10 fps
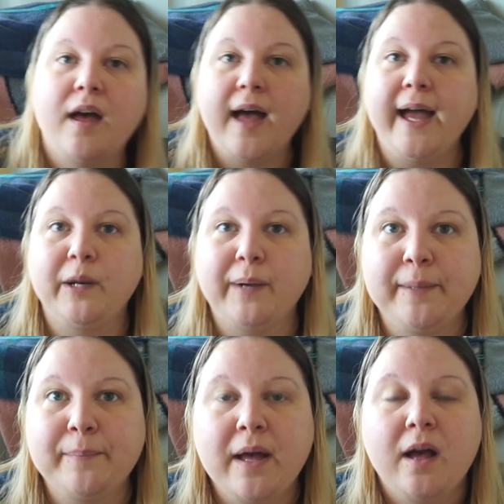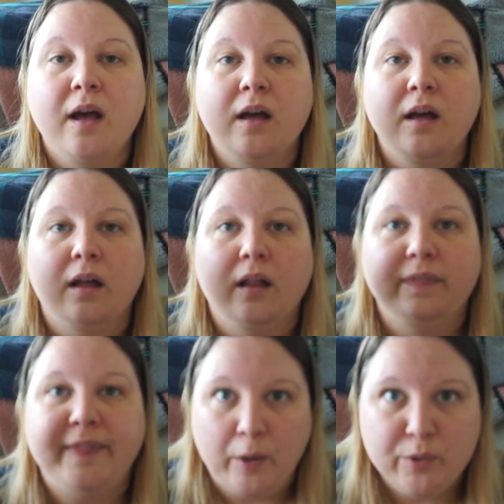Anyway,
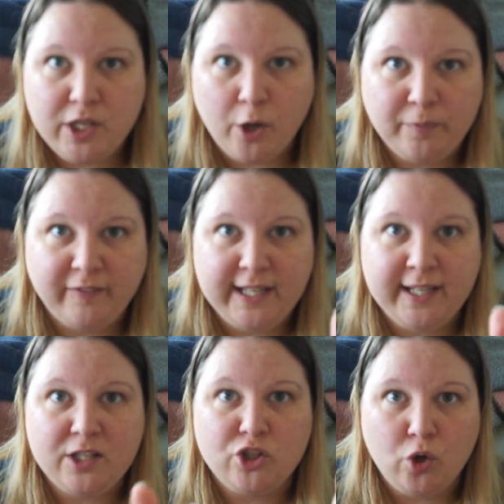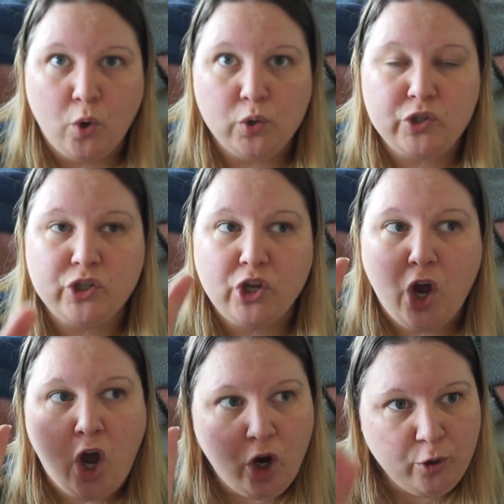that was hopefully short,
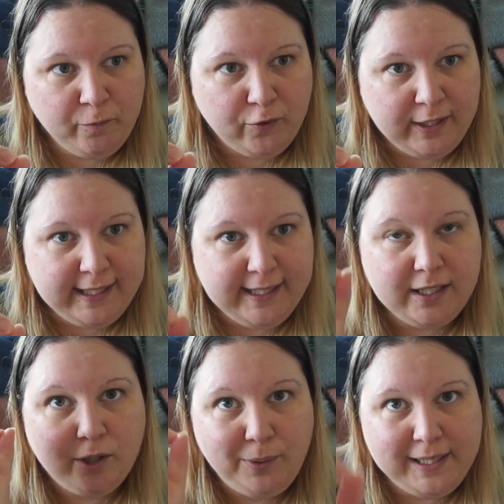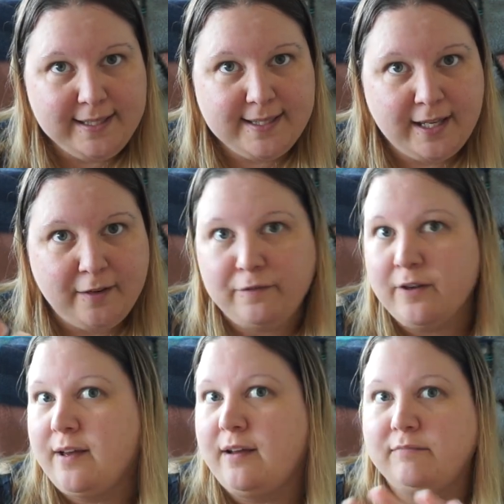hopefully cohesive.
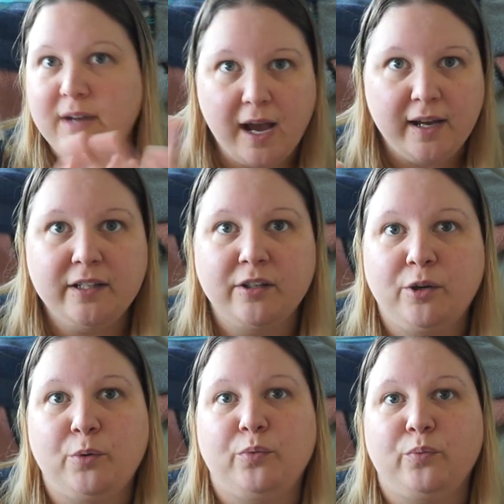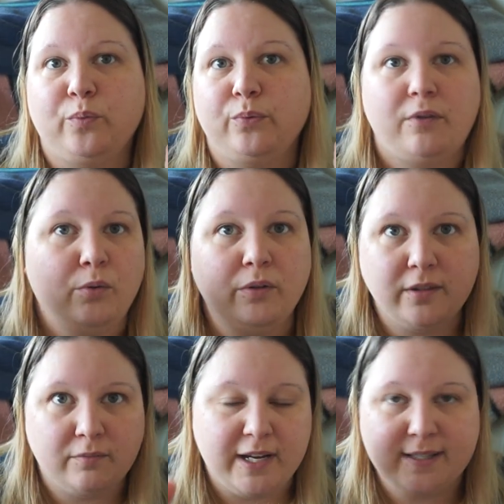I don't know all
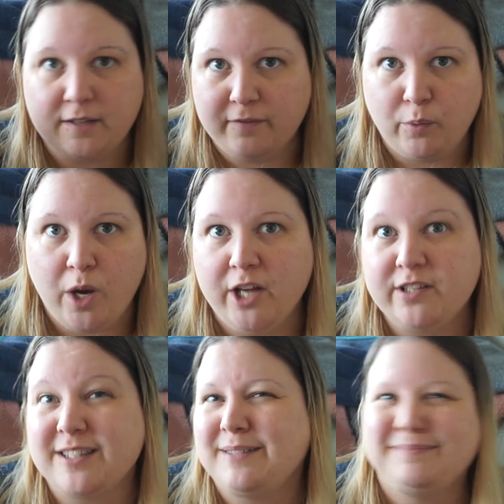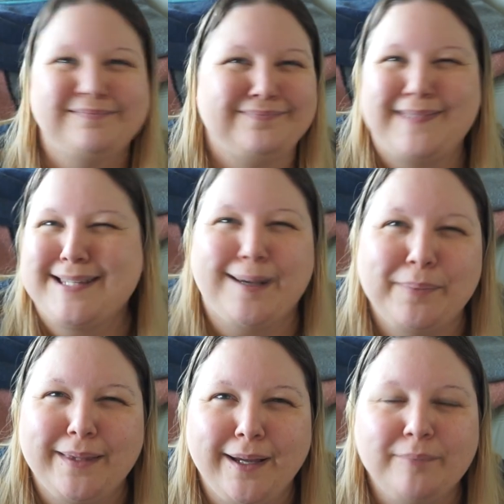the rest of the words,
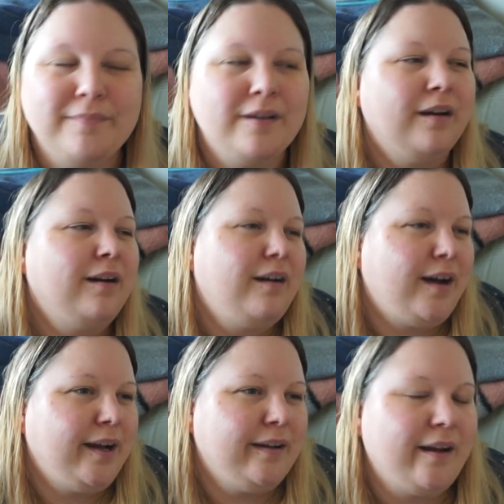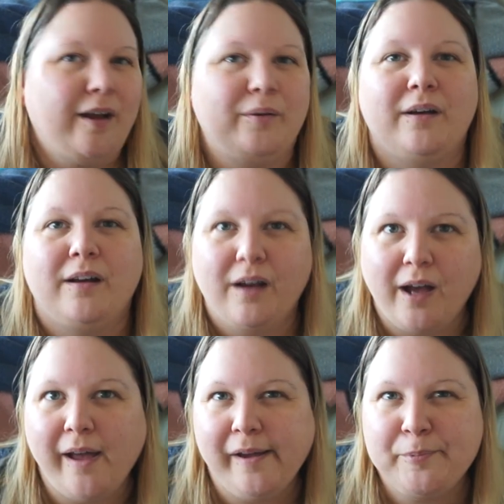something, I don't know.
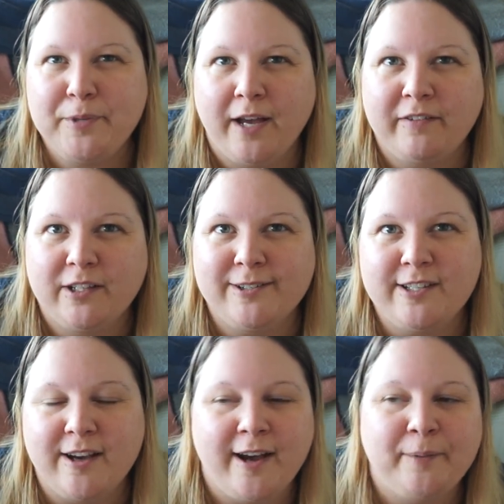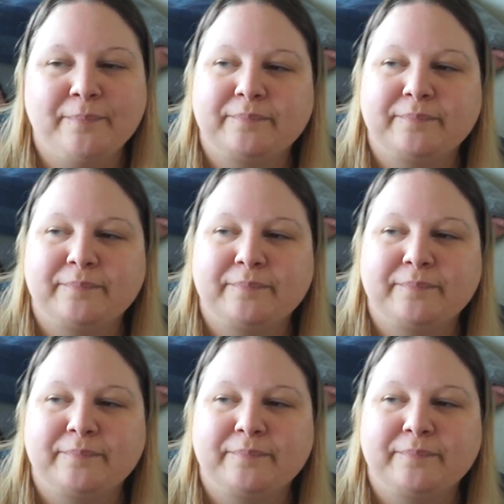I hope you had a good time.